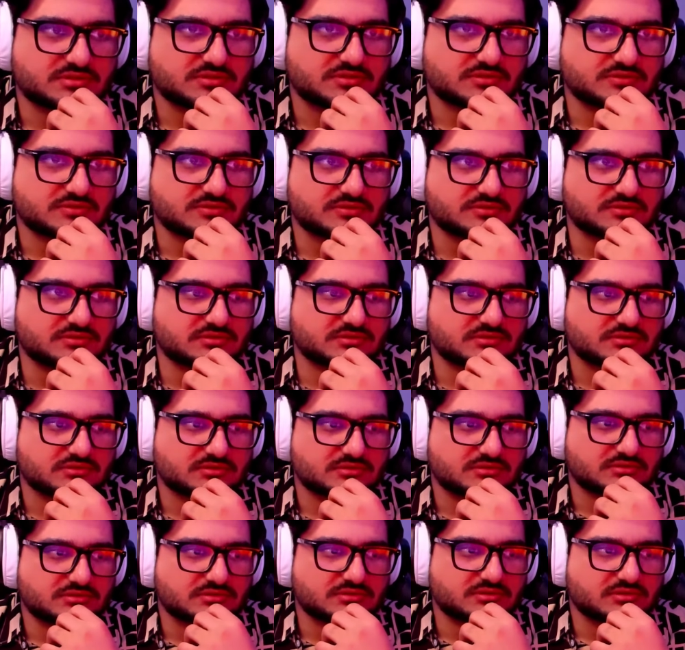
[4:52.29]
Stop messing
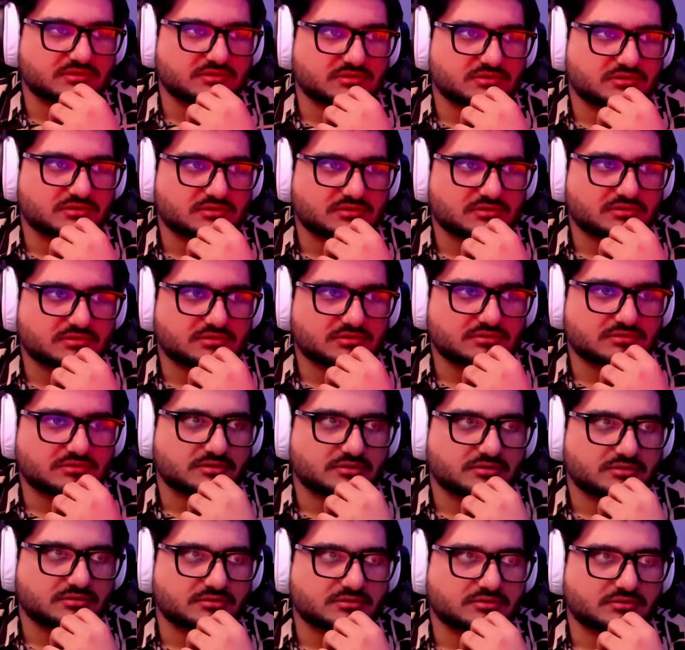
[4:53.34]
about!
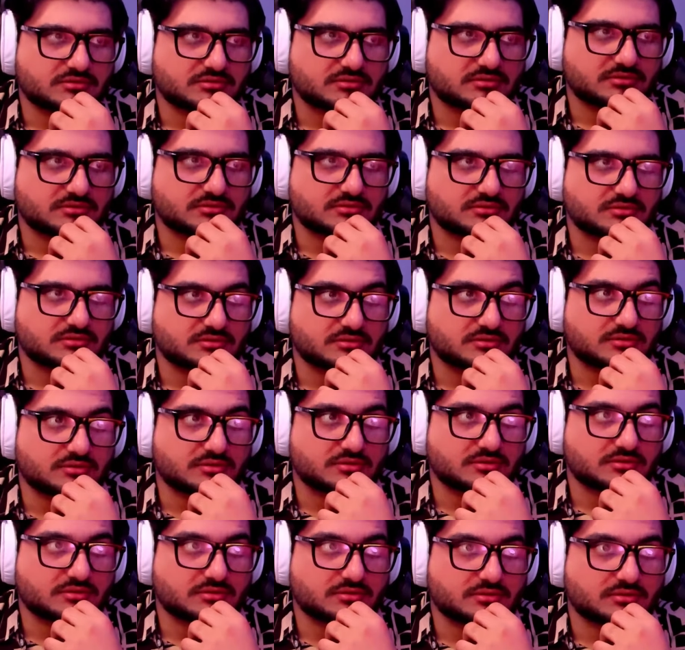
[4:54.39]
Solution,
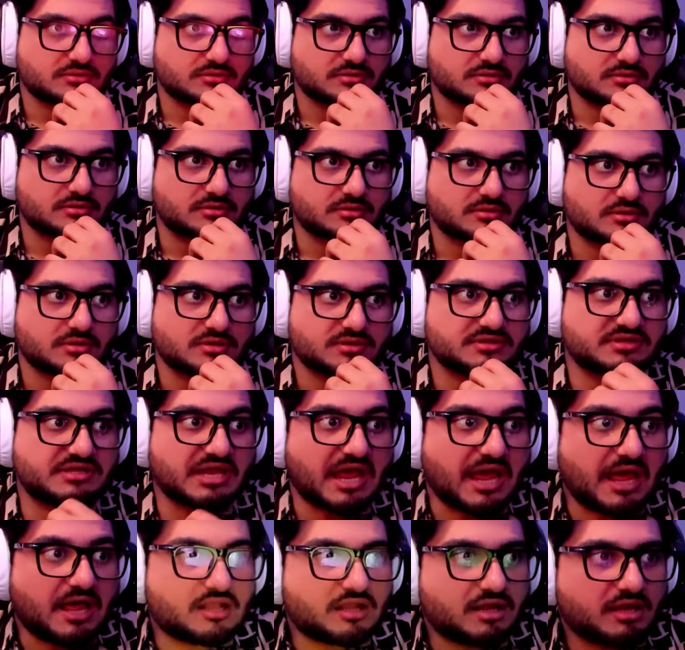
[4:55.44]
destroy.
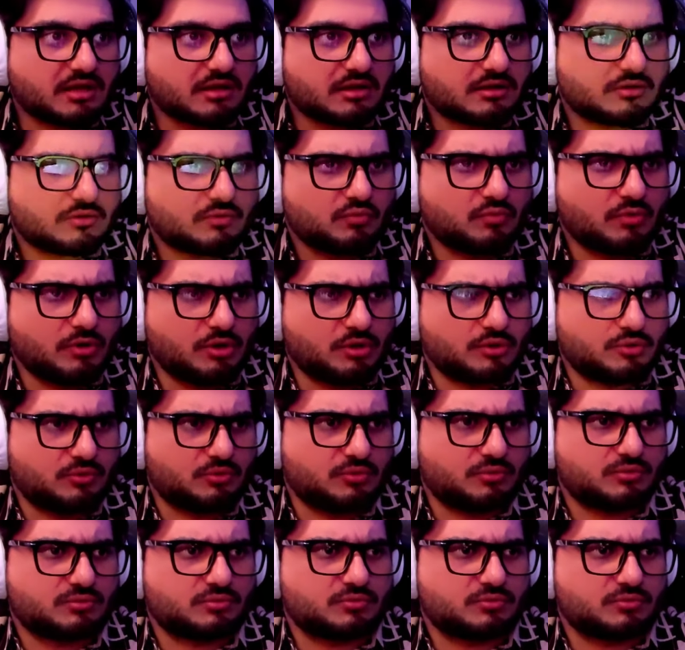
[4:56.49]
Dalek! Whoa.